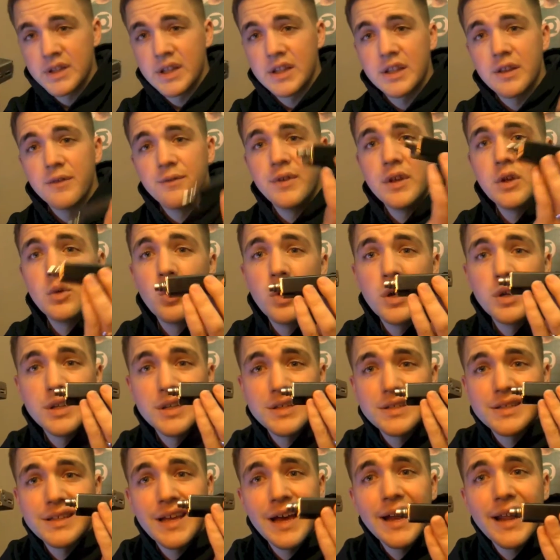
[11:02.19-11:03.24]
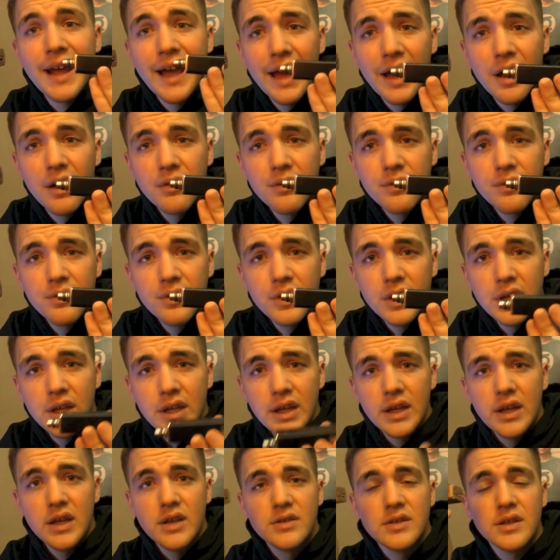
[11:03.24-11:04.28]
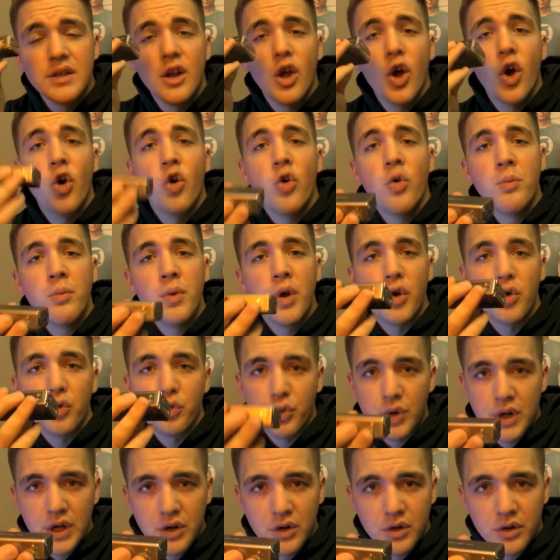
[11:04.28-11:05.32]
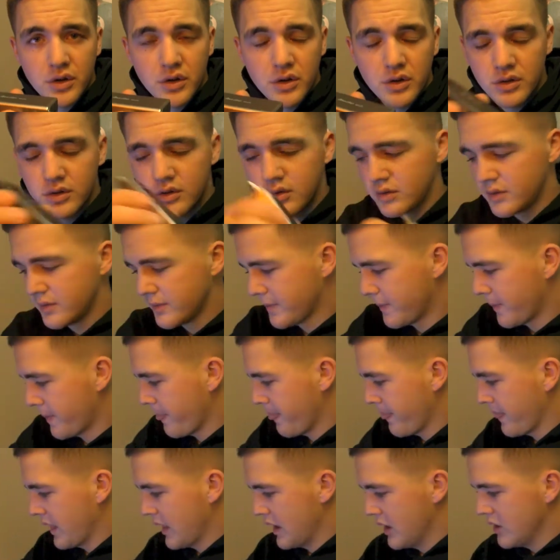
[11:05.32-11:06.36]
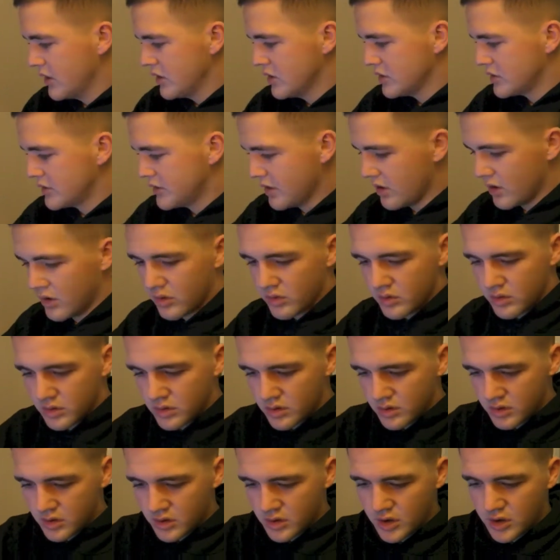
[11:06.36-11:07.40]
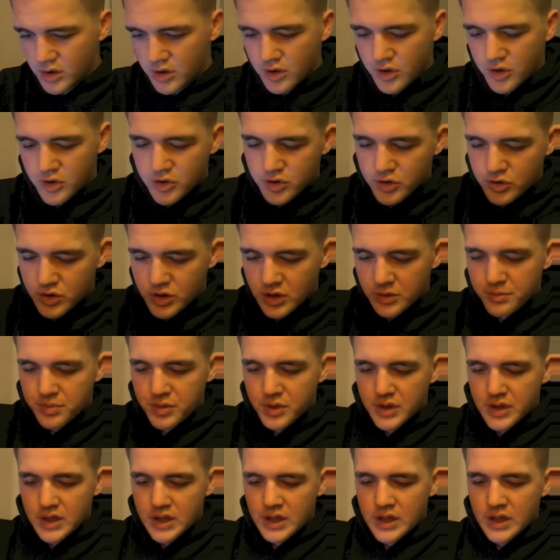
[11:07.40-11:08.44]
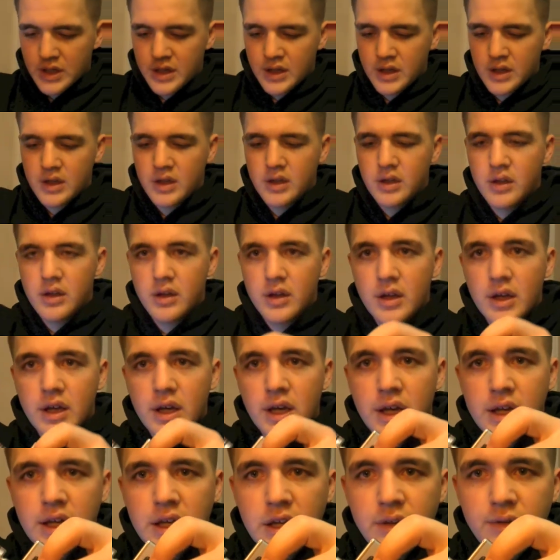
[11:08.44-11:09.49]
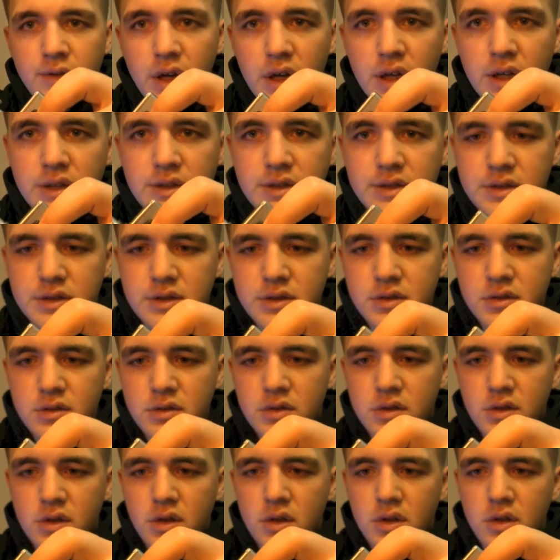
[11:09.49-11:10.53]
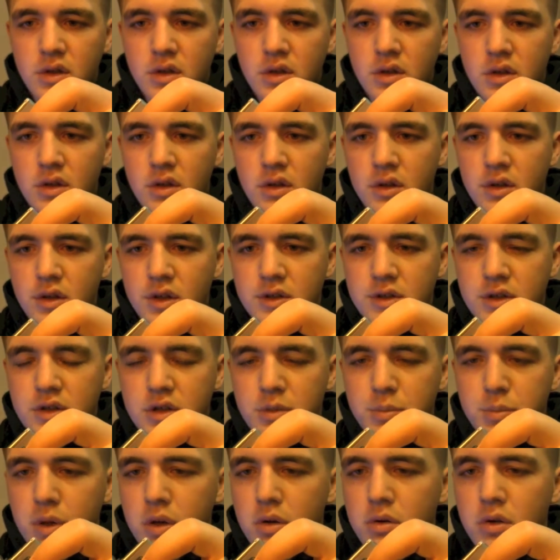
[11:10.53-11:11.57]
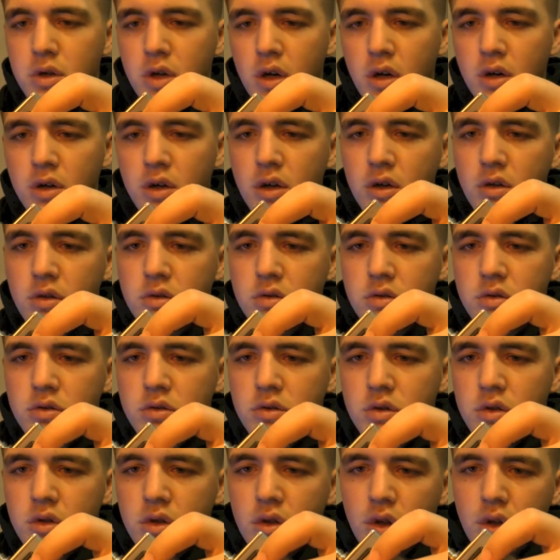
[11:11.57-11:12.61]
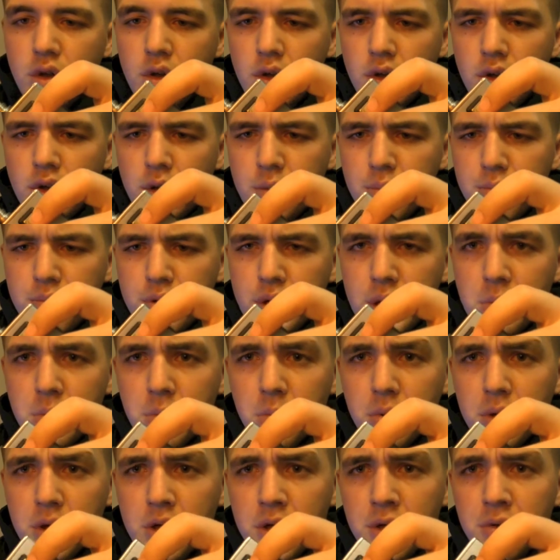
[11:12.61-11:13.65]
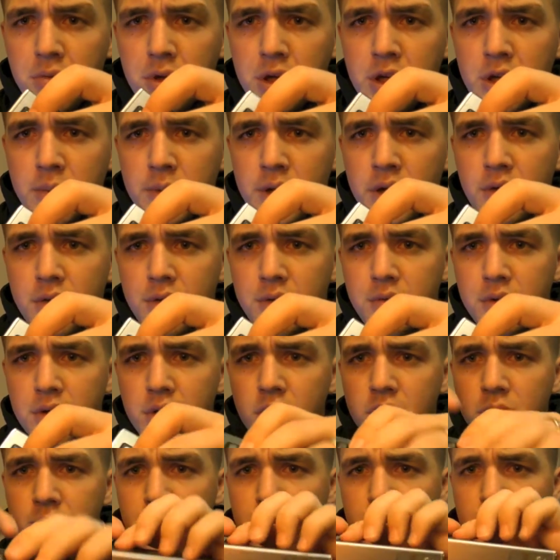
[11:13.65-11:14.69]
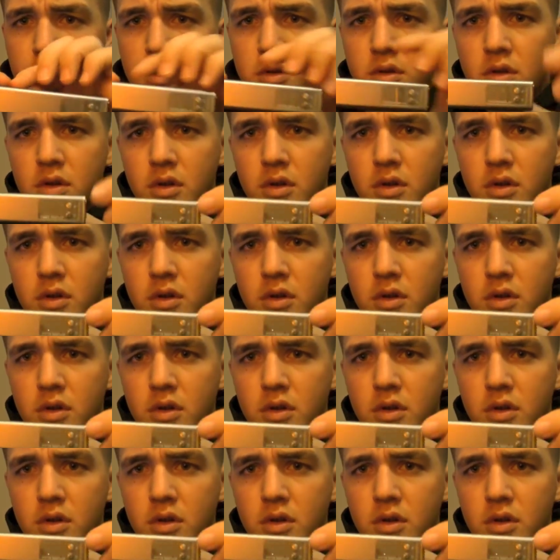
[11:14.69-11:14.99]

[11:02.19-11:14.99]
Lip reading: that the V1 does not have is an ohm reader. So, you can put on any device. This is a Bogue Cardo. Probably going to read about 3 ohms.